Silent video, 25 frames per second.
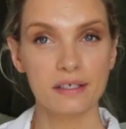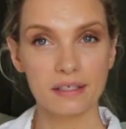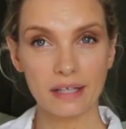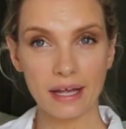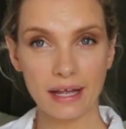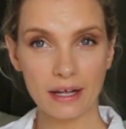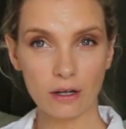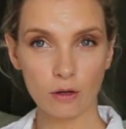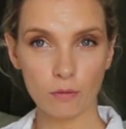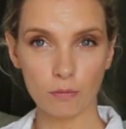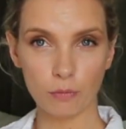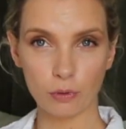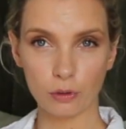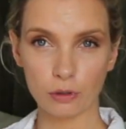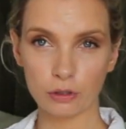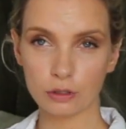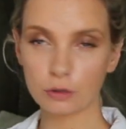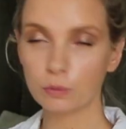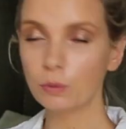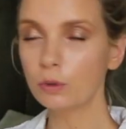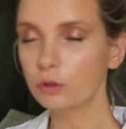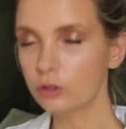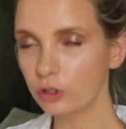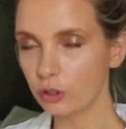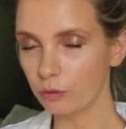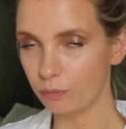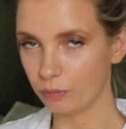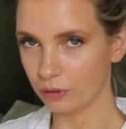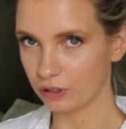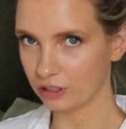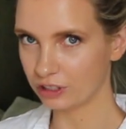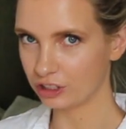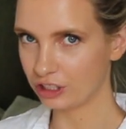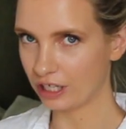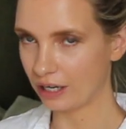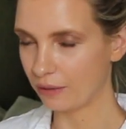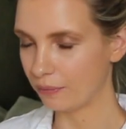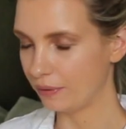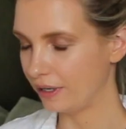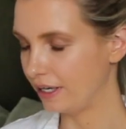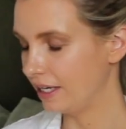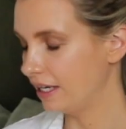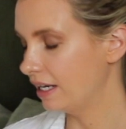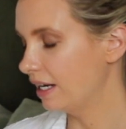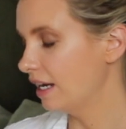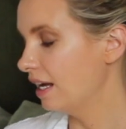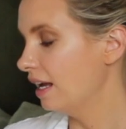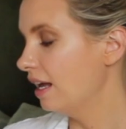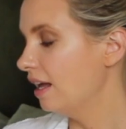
staying on books. We'll do books, shall we?